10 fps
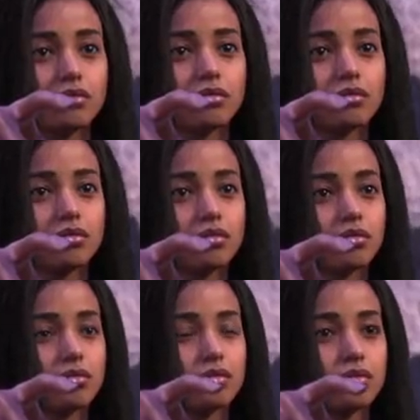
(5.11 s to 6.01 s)
definitely
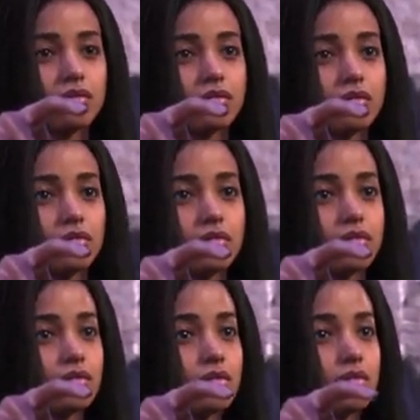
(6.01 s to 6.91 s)
with my
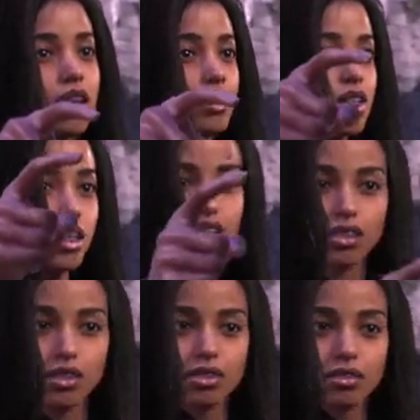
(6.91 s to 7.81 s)
assistance. I did not just
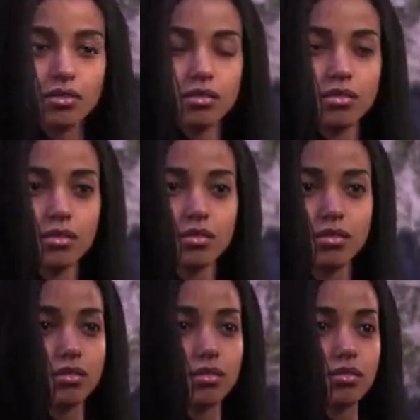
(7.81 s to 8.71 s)
do that. We
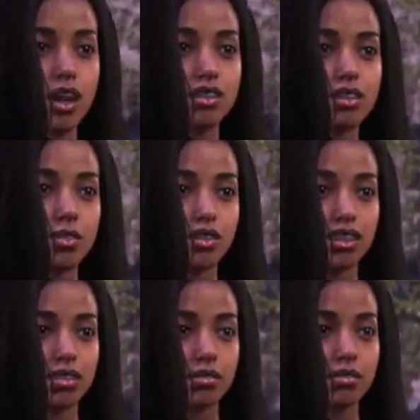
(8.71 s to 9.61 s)
did. I just move
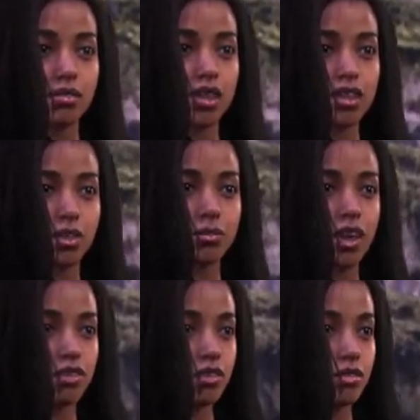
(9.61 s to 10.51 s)
shit with my
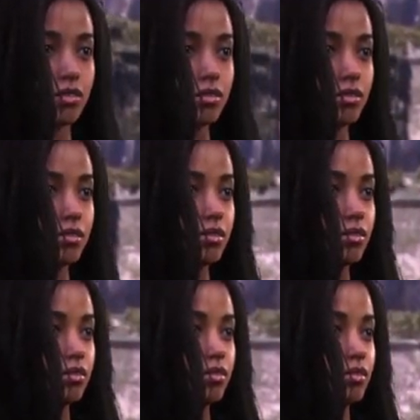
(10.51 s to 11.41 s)
mind. Perhaps our
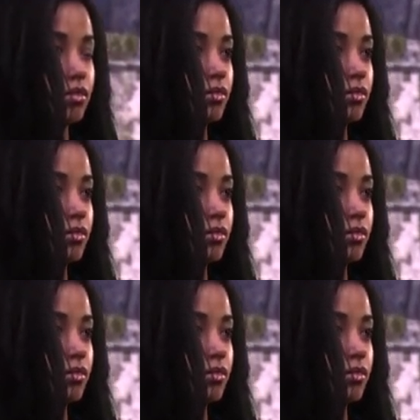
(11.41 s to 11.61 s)
connection has